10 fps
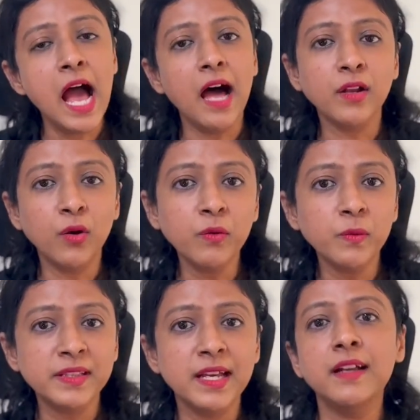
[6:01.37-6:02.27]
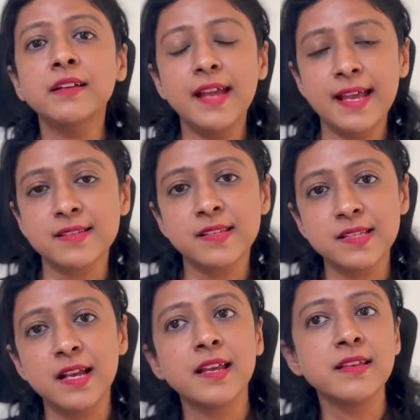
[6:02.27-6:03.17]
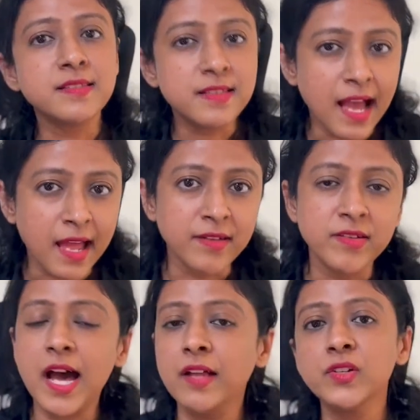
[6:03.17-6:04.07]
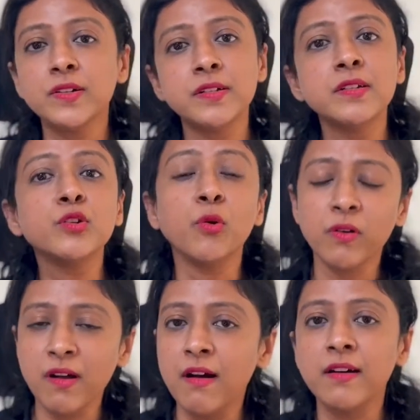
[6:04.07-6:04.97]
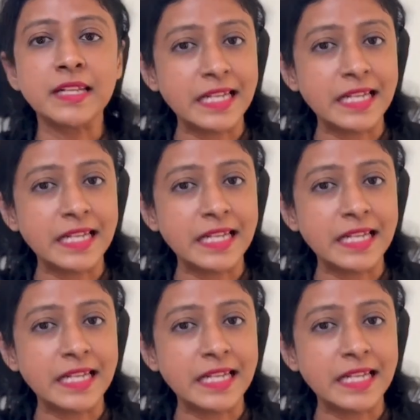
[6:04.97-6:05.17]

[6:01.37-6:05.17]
Along with that, exercise and other yoga